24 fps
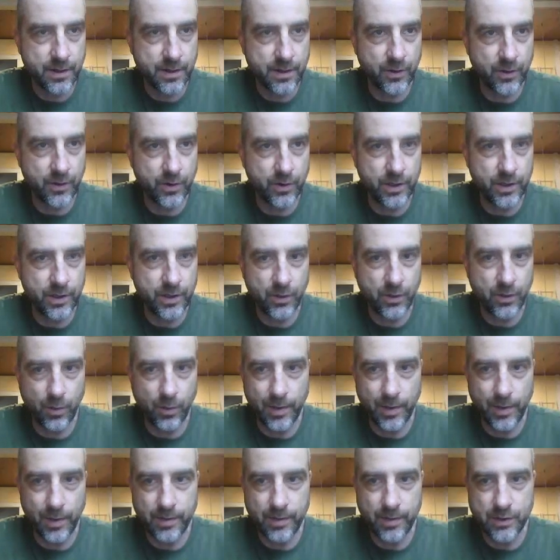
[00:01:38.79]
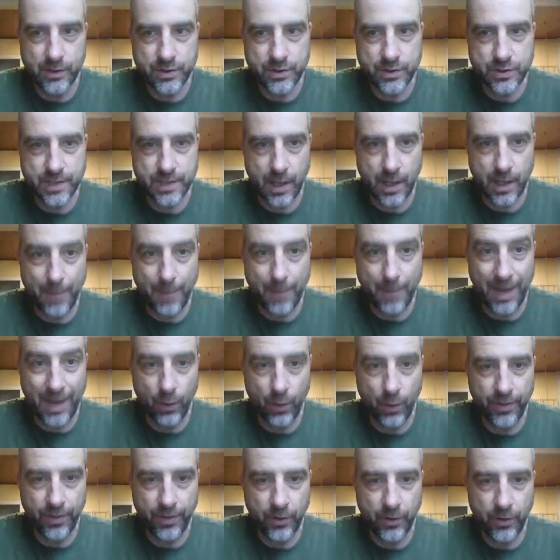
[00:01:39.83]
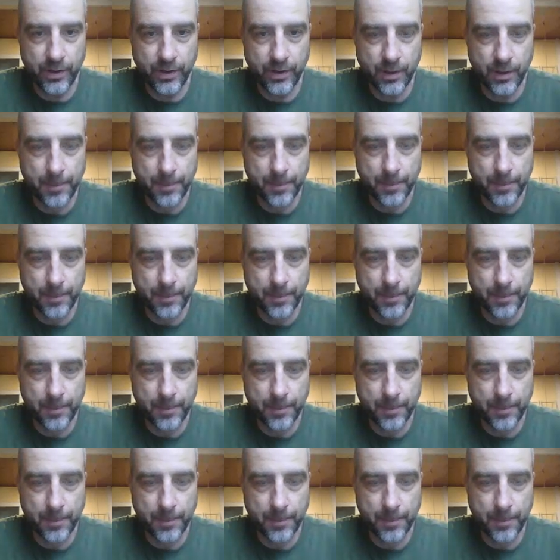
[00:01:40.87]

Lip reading: 30, or maybe they should say about 30.